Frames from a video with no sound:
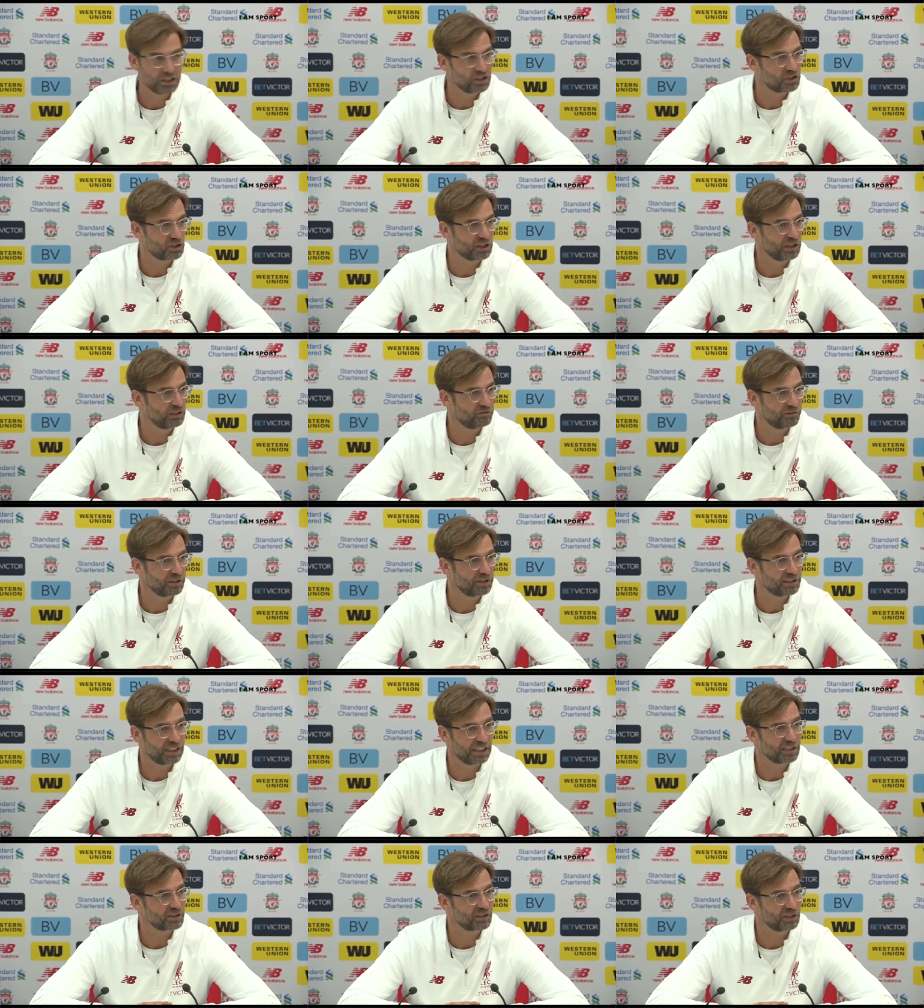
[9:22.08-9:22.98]
he's still a
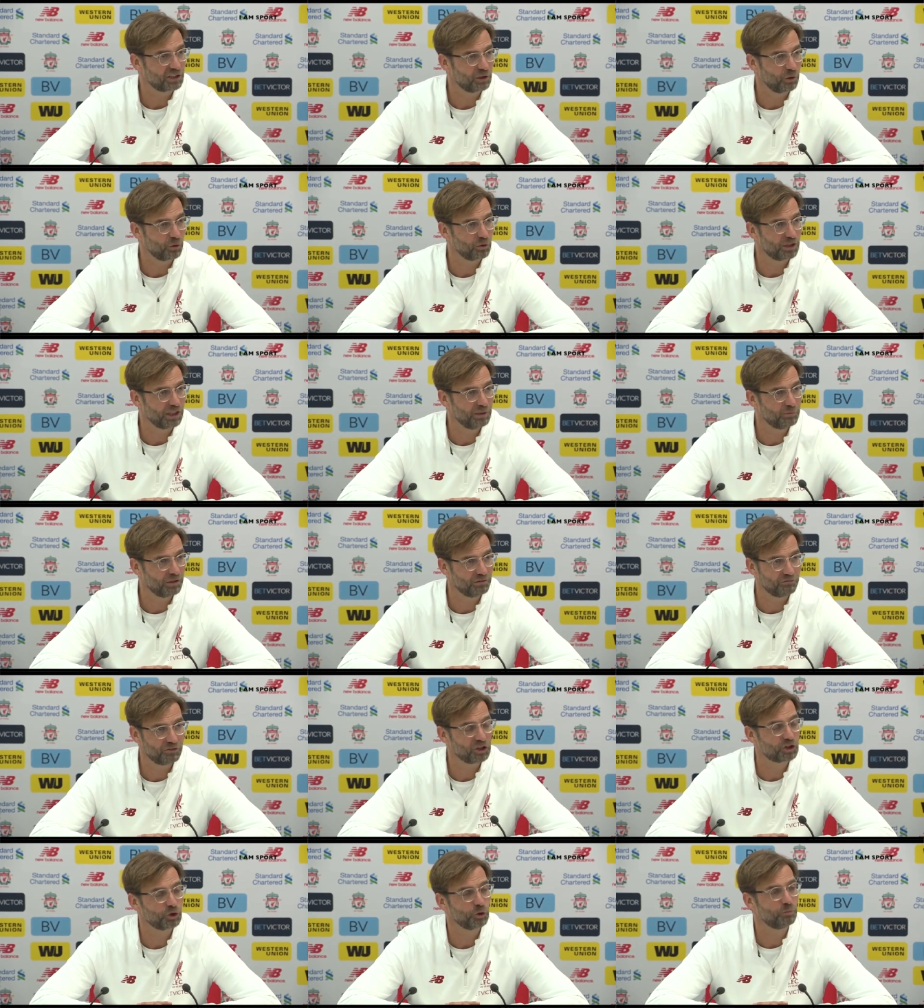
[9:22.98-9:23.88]
fantastic
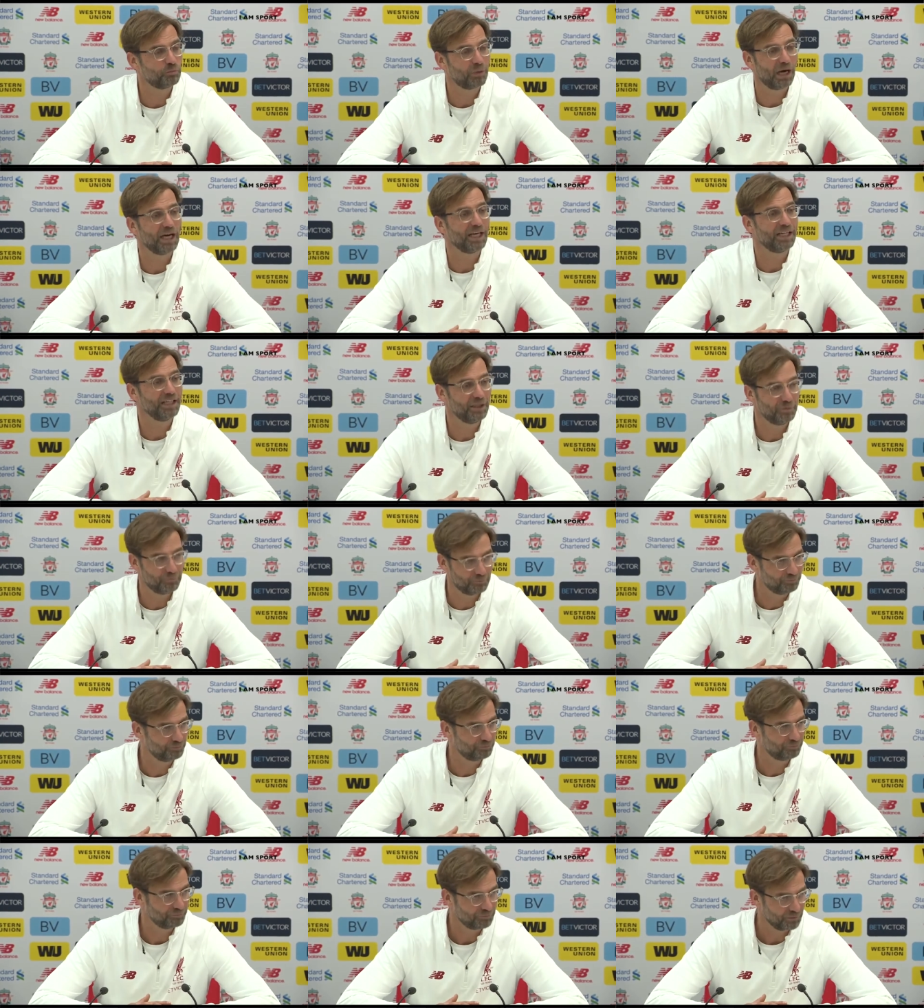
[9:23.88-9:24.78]
goalkeeper, and we should buy him.